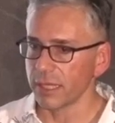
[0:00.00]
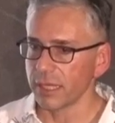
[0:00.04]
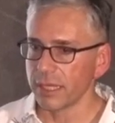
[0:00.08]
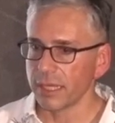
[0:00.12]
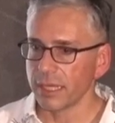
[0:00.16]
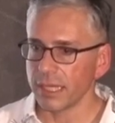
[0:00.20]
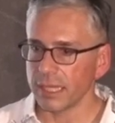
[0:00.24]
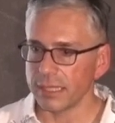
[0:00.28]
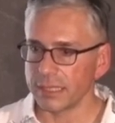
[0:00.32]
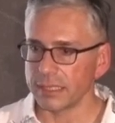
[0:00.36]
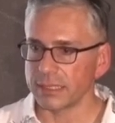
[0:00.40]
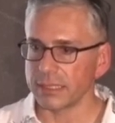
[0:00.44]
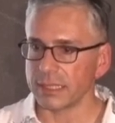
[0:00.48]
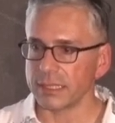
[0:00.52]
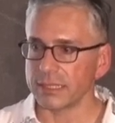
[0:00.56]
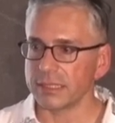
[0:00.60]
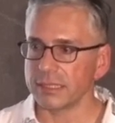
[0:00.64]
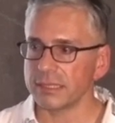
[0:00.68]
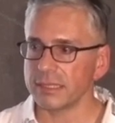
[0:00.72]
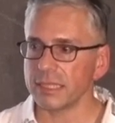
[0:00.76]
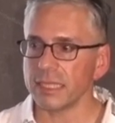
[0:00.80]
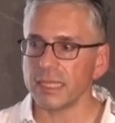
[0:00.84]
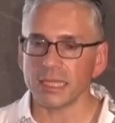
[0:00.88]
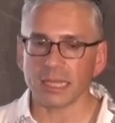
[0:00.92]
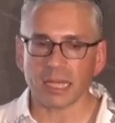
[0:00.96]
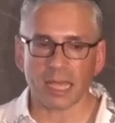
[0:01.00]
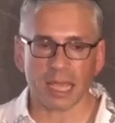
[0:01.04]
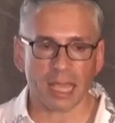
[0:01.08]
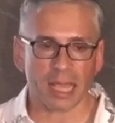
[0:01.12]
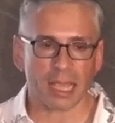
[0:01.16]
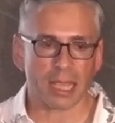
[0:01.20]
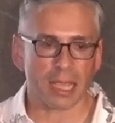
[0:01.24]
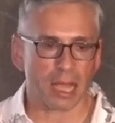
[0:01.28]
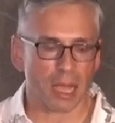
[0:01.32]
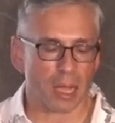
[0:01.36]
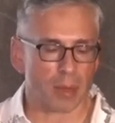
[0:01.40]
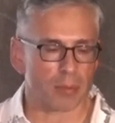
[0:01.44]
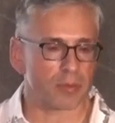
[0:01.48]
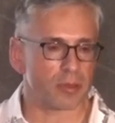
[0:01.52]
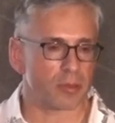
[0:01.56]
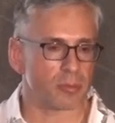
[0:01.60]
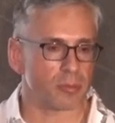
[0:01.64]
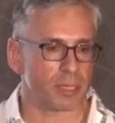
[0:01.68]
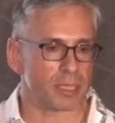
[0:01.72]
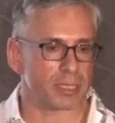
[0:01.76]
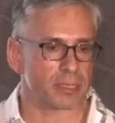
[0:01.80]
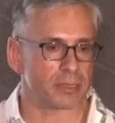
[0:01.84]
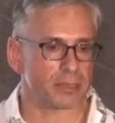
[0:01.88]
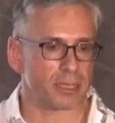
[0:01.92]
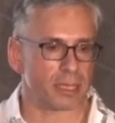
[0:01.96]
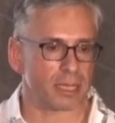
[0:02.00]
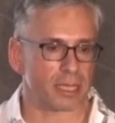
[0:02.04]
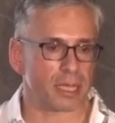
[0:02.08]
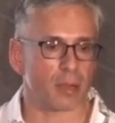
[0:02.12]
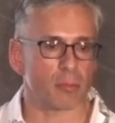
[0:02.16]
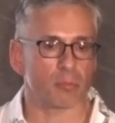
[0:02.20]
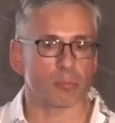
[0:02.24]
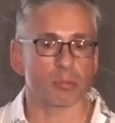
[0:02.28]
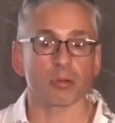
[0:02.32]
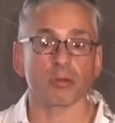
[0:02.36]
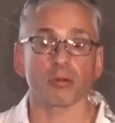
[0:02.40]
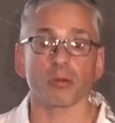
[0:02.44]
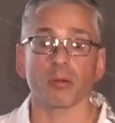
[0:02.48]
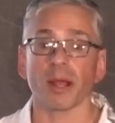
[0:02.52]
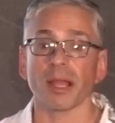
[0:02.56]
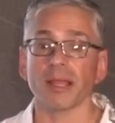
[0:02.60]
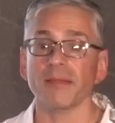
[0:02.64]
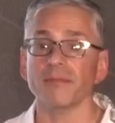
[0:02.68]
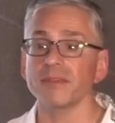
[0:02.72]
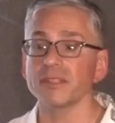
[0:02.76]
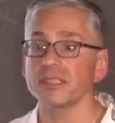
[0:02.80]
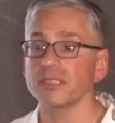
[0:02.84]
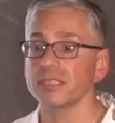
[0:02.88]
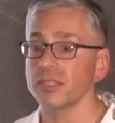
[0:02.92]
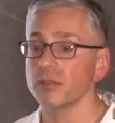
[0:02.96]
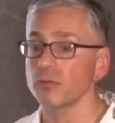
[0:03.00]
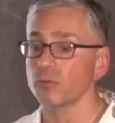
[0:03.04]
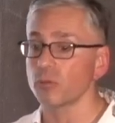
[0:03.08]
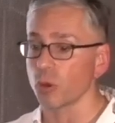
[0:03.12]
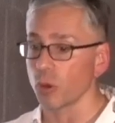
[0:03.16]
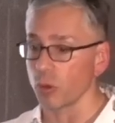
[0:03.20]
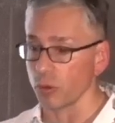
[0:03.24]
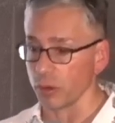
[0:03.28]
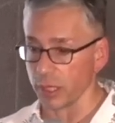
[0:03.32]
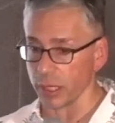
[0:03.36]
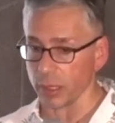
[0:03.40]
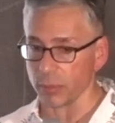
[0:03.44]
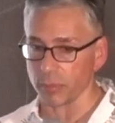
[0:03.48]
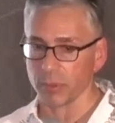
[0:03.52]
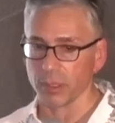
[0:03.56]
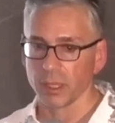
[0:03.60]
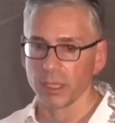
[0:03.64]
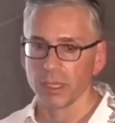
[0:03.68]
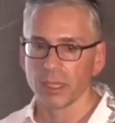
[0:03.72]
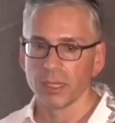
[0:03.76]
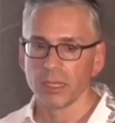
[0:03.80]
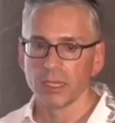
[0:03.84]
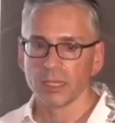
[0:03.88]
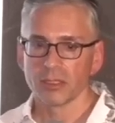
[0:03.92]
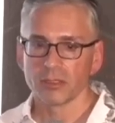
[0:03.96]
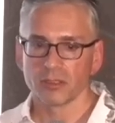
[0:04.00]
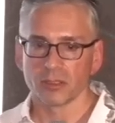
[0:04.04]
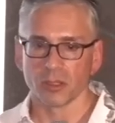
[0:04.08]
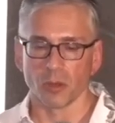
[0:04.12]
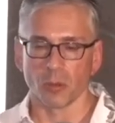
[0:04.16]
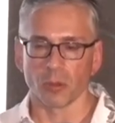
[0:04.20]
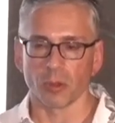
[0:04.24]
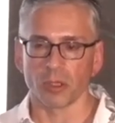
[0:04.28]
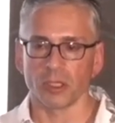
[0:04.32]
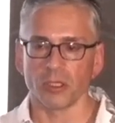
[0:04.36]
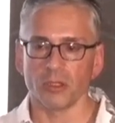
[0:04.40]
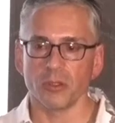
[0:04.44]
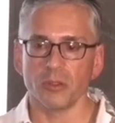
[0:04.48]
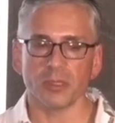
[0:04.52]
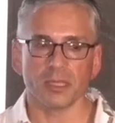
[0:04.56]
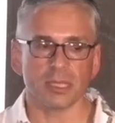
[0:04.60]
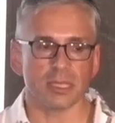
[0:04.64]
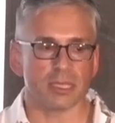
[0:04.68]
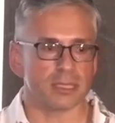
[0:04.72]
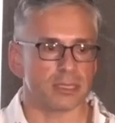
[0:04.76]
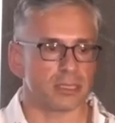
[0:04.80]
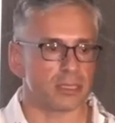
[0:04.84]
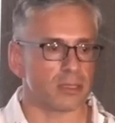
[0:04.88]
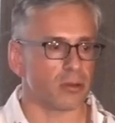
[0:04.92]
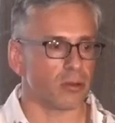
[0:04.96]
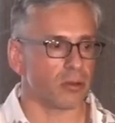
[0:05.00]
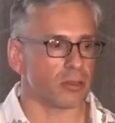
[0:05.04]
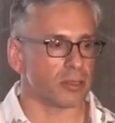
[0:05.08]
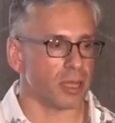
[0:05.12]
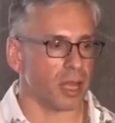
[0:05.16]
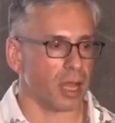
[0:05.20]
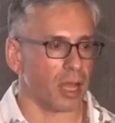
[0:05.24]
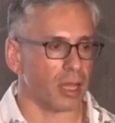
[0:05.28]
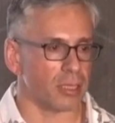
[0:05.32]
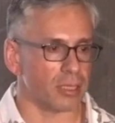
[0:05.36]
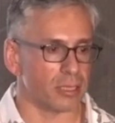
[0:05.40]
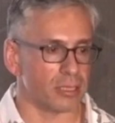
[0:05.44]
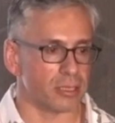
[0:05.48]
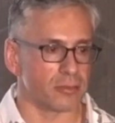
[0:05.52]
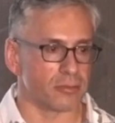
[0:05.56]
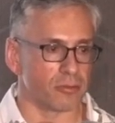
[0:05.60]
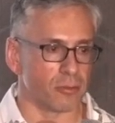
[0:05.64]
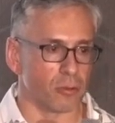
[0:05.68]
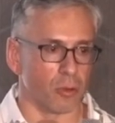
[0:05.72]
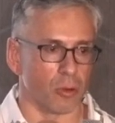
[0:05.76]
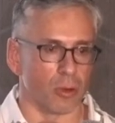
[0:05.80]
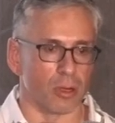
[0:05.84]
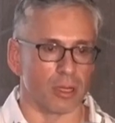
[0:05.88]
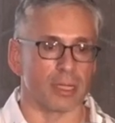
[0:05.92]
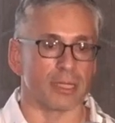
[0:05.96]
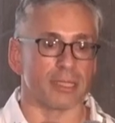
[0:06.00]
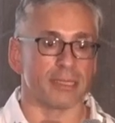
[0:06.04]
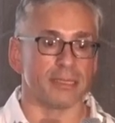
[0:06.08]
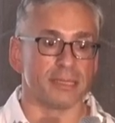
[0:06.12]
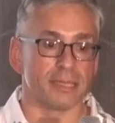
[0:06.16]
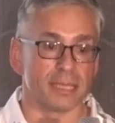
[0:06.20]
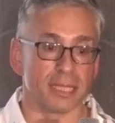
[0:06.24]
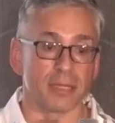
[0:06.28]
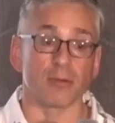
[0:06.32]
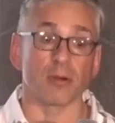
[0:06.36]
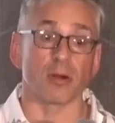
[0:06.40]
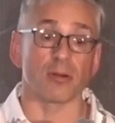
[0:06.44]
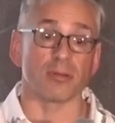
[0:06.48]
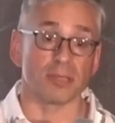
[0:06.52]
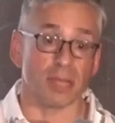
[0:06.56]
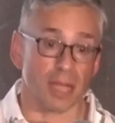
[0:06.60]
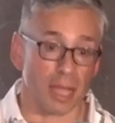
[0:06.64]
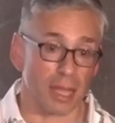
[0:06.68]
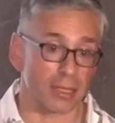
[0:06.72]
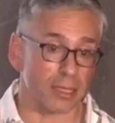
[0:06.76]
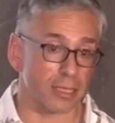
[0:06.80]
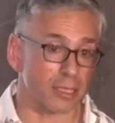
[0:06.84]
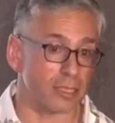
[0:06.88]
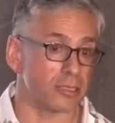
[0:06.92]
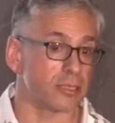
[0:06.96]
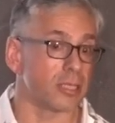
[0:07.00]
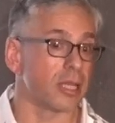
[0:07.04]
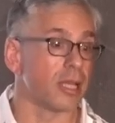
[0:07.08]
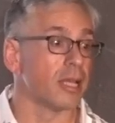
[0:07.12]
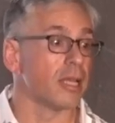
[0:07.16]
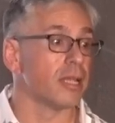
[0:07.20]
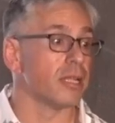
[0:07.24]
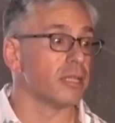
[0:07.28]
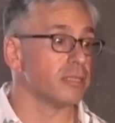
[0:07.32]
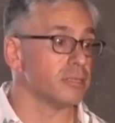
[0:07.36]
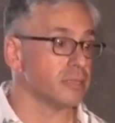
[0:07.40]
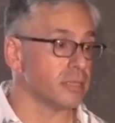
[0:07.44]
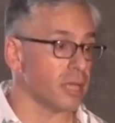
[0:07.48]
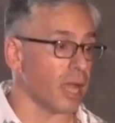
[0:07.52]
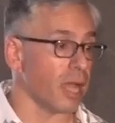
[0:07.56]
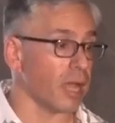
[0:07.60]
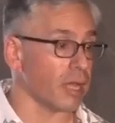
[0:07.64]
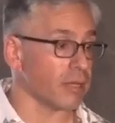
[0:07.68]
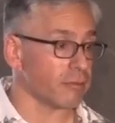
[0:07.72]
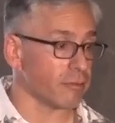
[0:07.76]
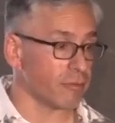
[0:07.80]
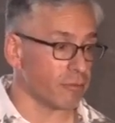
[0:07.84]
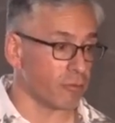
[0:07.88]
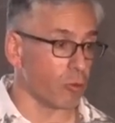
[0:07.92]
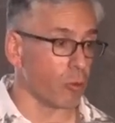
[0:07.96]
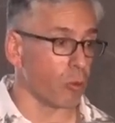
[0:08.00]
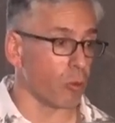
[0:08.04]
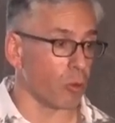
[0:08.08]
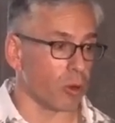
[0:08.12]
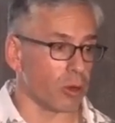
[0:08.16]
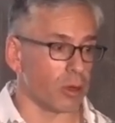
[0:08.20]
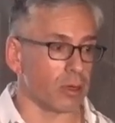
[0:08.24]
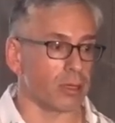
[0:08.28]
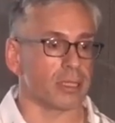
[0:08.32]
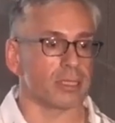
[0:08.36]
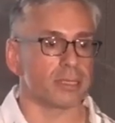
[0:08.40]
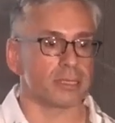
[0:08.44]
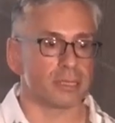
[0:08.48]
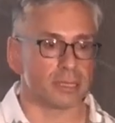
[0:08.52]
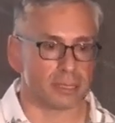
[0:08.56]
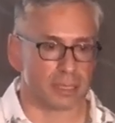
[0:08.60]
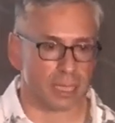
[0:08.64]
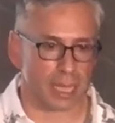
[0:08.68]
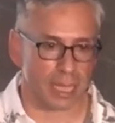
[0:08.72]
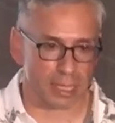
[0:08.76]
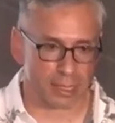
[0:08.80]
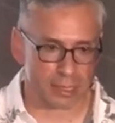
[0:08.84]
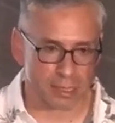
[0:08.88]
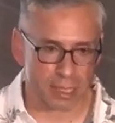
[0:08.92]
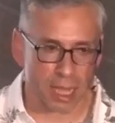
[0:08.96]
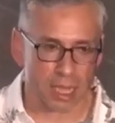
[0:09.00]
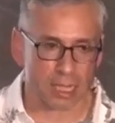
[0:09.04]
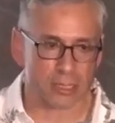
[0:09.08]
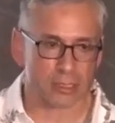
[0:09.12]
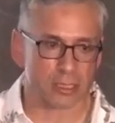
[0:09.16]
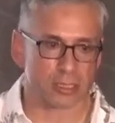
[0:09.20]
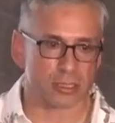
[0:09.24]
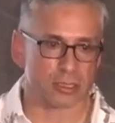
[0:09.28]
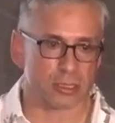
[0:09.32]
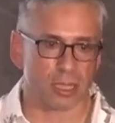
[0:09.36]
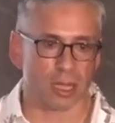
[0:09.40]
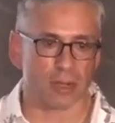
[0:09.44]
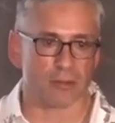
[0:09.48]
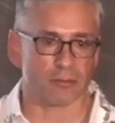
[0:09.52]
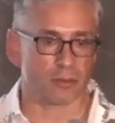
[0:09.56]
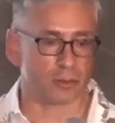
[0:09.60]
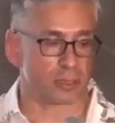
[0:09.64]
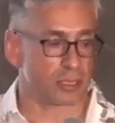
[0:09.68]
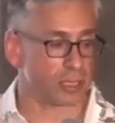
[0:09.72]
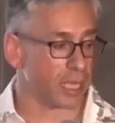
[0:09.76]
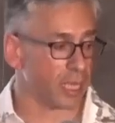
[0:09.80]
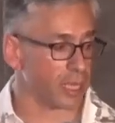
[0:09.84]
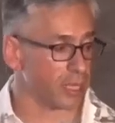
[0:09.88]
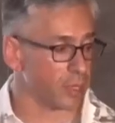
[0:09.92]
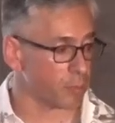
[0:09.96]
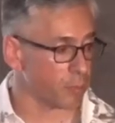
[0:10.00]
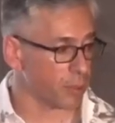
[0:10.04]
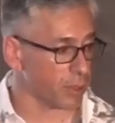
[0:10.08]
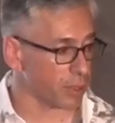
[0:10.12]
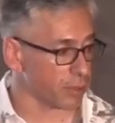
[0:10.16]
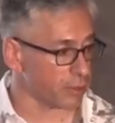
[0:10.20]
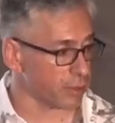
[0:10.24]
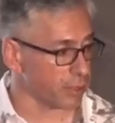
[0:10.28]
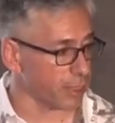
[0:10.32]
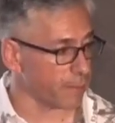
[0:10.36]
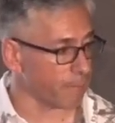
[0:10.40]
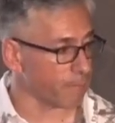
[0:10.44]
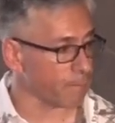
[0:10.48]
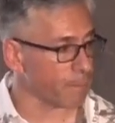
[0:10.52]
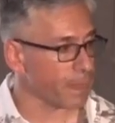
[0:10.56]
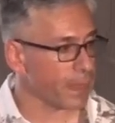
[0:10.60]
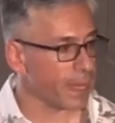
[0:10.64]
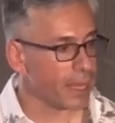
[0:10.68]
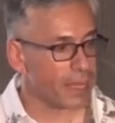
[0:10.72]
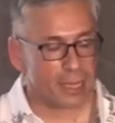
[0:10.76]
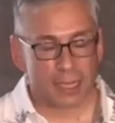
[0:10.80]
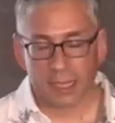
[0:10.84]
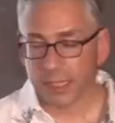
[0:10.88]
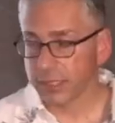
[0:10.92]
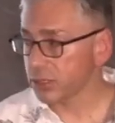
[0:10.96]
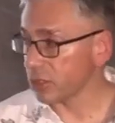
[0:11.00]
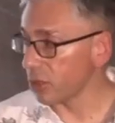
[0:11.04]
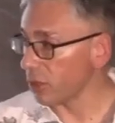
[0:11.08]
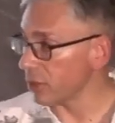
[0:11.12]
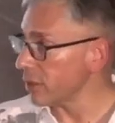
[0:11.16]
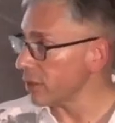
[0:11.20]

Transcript: It is a ZK optimistic privacy rollup. So we're using zero knowledge for zero knowledge, not for scale, not just not for scalability. It's called